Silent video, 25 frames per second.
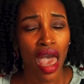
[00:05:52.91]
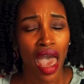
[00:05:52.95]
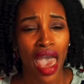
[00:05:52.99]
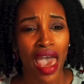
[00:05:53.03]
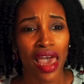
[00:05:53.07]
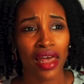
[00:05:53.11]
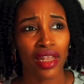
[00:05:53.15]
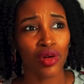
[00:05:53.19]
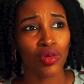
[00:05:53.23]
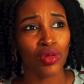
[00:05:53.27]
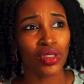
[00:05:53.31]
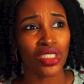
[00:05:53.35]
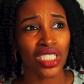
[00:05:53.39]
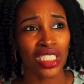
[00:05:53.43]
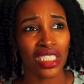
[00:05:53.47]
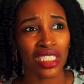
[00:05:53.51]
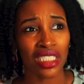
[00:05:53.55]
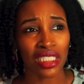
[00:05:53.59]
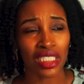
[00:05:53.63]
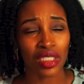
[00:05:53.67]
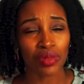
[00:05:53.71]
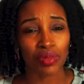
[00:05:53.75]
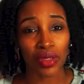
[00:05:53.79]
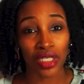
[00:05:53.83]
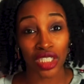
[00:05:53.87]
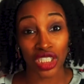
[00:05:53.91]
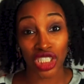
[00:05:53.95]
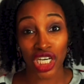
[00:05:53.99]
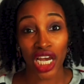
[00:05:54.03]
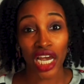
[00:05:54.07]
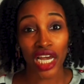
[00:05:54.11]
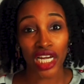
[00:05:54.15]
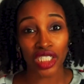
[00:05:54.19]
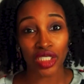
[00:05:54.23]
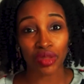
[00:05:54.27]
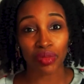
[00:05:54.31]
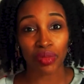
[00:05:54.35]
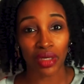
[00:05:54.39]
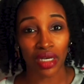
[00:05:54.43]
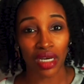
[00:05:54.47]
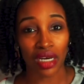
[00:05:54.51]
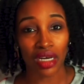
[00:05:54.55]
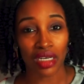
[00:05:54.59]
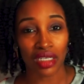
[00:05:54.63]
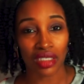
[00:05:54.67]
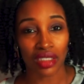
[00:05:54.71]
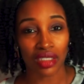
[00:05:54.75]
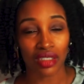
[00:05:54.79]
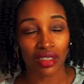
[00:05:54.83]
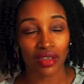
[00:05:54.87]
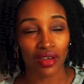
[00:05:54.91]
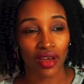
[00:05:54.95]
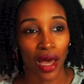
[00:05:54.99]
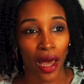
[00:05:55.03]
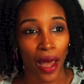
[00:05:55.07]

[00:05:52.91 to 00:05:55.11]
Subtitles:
And it was just such a big change because